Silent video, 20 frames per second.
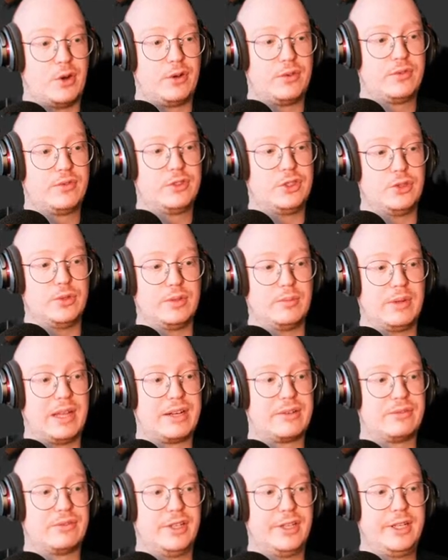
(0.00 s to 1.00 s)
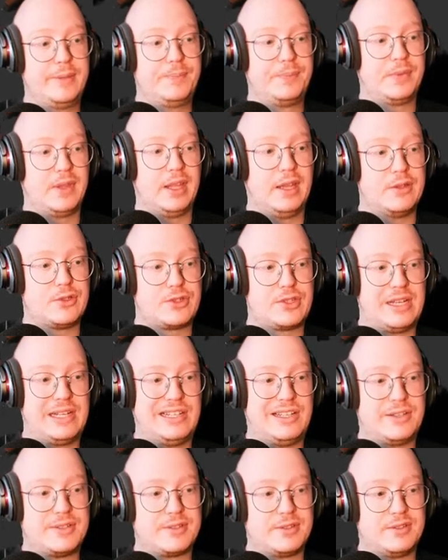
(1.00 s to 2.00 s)
off during black friday the sale
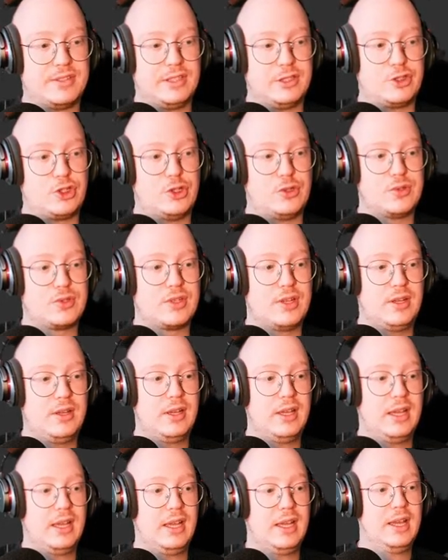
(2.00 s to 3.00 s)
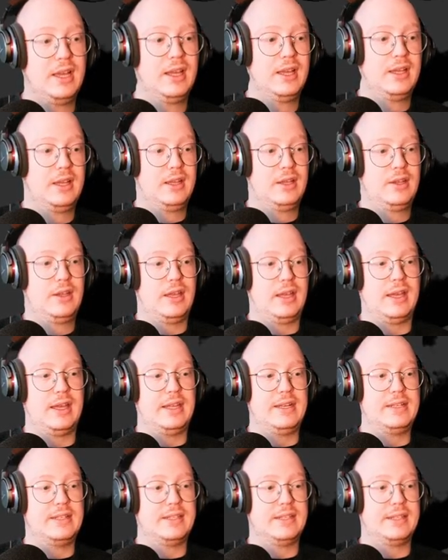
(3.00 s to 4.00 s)
lasts until tuesday
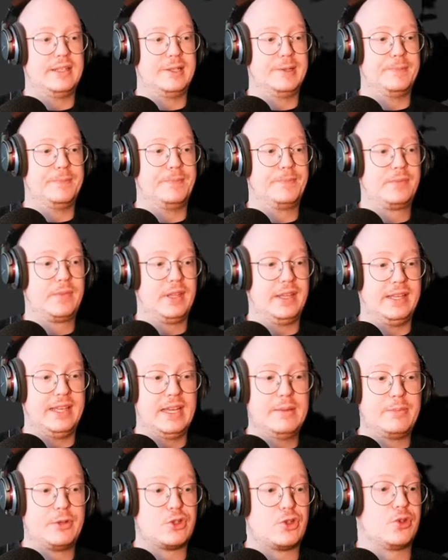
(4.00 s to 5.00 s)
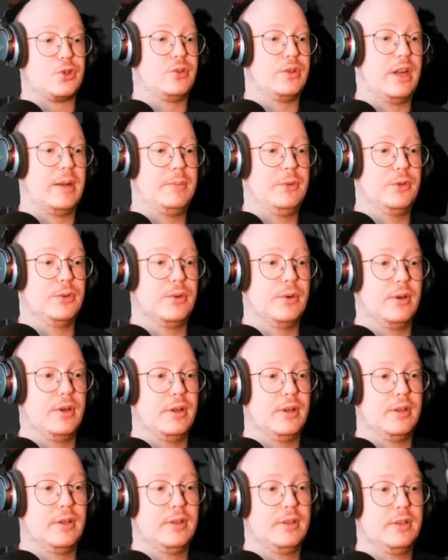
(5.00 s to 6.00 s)
and um, yeah make sure to grab your
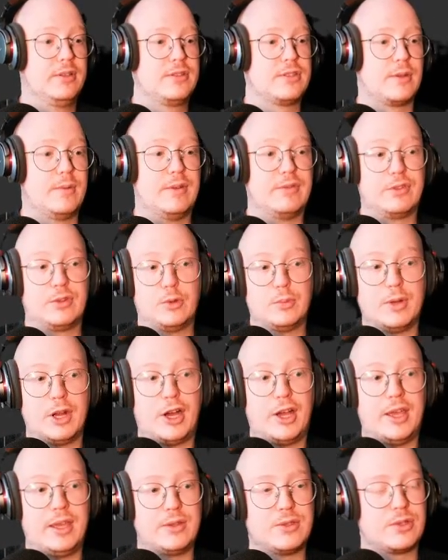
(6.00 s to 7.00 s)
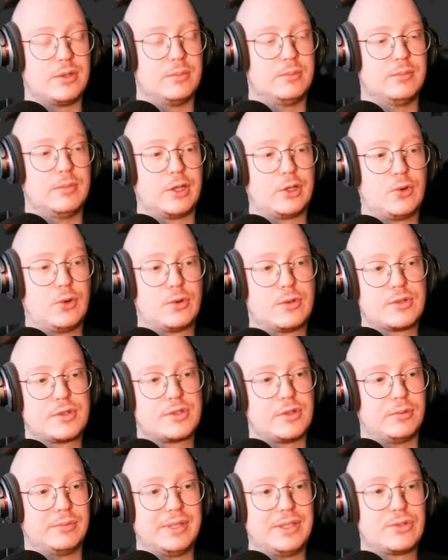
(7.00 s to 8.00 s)
uh, some if you've been eyeing some a course
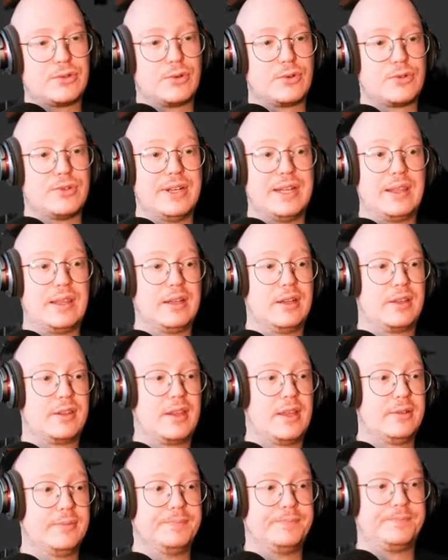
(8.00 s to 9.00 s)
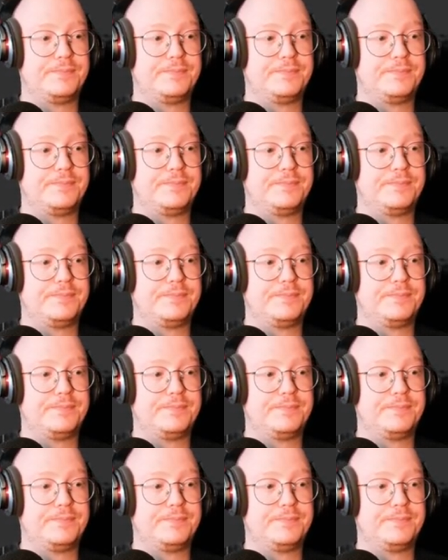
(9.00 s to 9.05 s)
or resource or anything like that